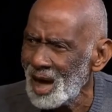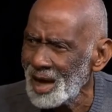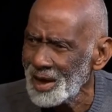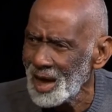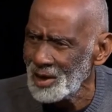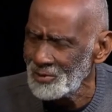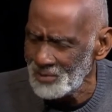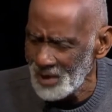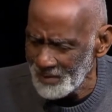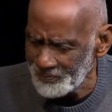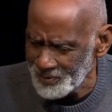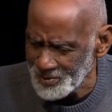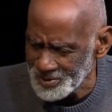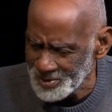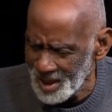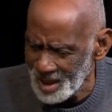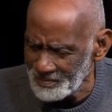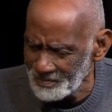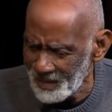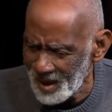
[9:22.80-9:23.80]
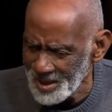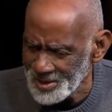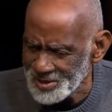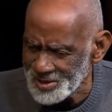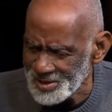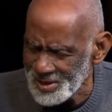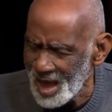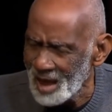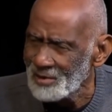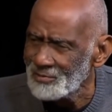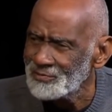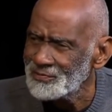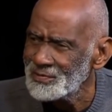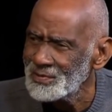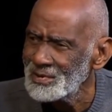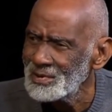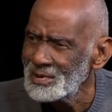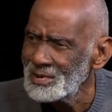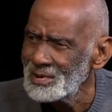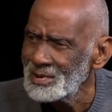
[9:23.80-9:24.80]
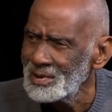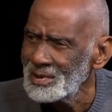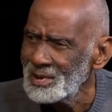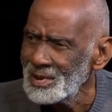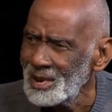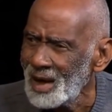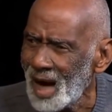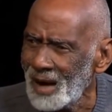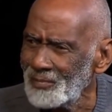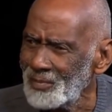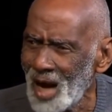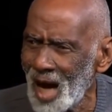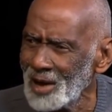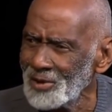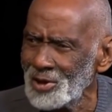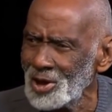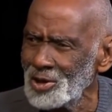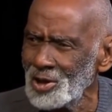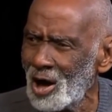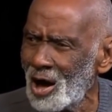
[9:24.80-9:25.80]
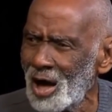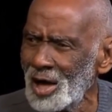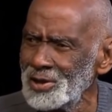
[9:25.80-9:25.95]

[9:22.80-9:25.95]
And I represent myself. I'm not going to